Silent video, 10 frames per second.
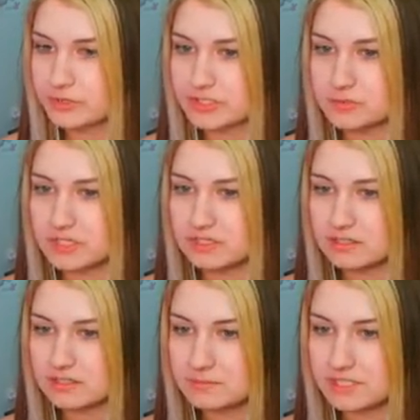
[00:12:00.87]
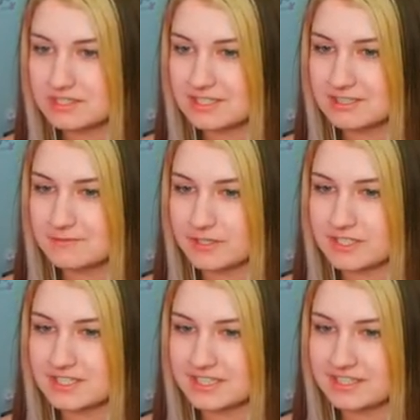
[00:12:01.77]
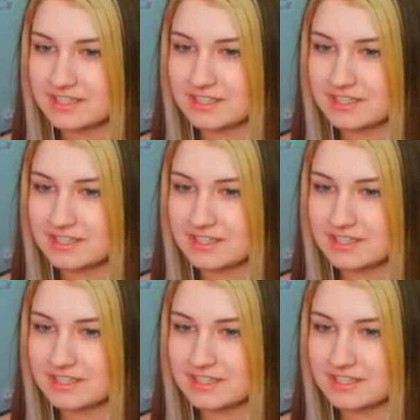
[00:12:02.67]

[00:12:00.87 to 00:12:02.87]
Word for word: this week? Being sick is very stinky.